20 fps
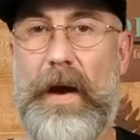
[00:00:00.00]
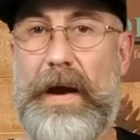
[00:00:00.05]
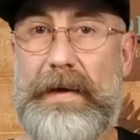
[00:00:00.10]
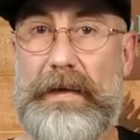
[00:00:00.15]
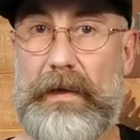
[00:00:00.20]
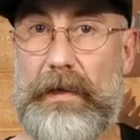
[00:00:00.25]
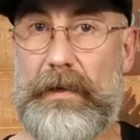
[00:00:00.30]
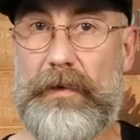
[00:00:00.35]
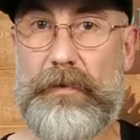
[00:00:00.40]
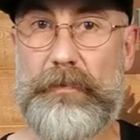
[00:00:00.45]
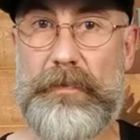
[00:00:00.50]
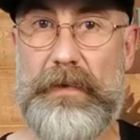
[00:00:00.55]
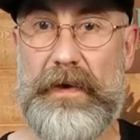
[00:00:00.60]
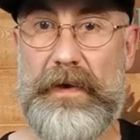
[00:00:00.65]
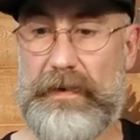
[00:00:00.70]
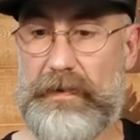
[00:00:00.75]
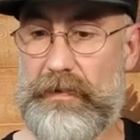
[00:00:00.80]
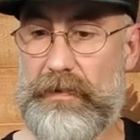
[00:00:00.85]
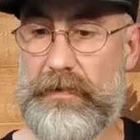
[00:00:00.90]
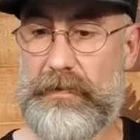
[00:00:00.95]
wait a little
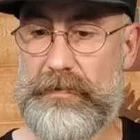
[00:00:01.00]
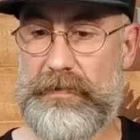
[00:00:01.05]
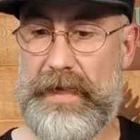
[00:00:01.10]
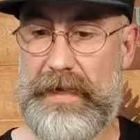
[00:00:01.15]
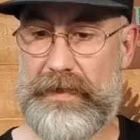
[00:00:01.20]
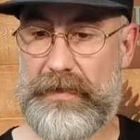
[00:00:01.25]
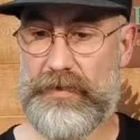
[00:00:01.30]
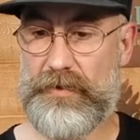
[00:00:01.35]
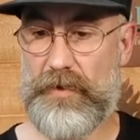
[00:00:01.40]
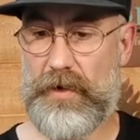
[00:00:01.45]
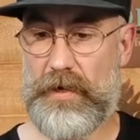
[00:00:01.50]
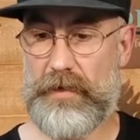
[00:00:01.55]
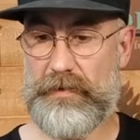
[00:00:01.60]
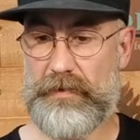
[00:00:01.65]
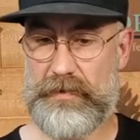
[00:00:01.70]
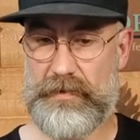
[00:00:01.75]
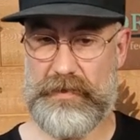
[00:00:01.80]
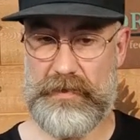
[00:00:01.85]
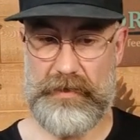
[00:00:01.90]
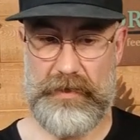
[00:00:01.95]
bit, take a draw
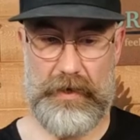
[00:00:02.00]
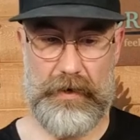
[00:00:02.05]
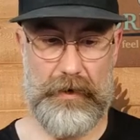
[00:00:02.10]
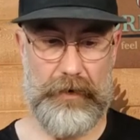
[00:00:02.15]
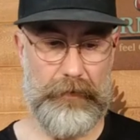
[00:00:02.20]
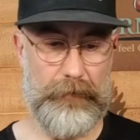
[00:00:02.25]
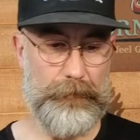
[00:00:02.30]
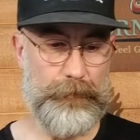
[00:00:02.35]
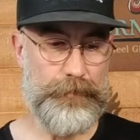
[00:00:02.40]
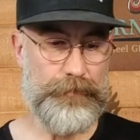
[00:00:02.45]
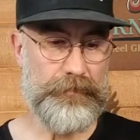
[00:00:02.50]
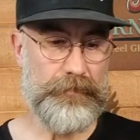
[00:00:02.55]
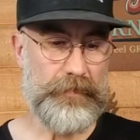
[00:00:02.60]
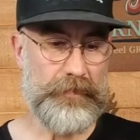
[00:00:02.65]
on the cigar,